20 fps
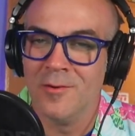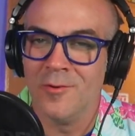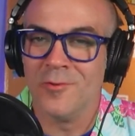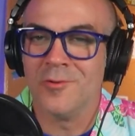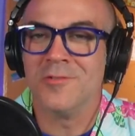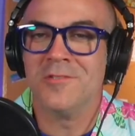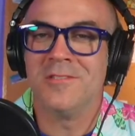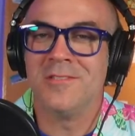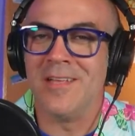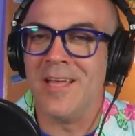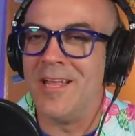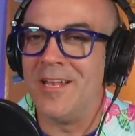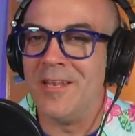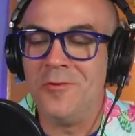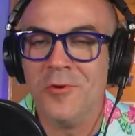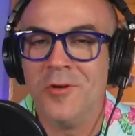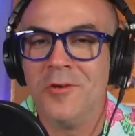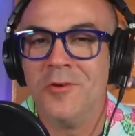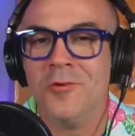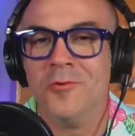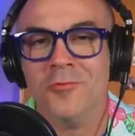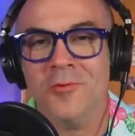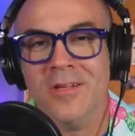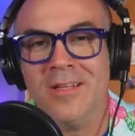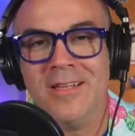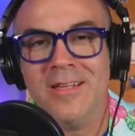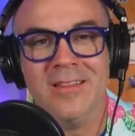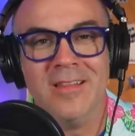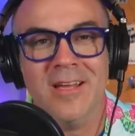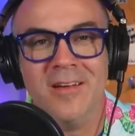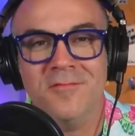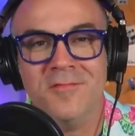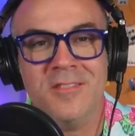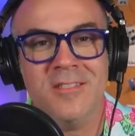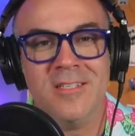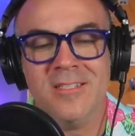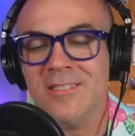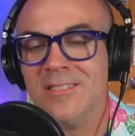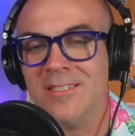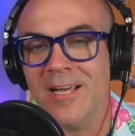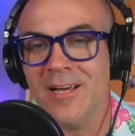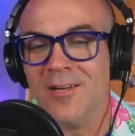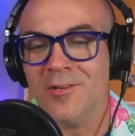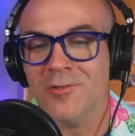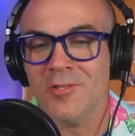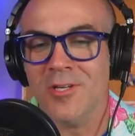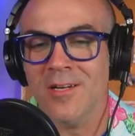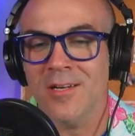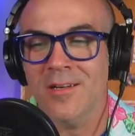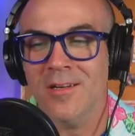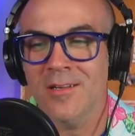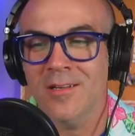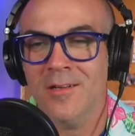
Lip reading: or just anyone who really loves nostalgia.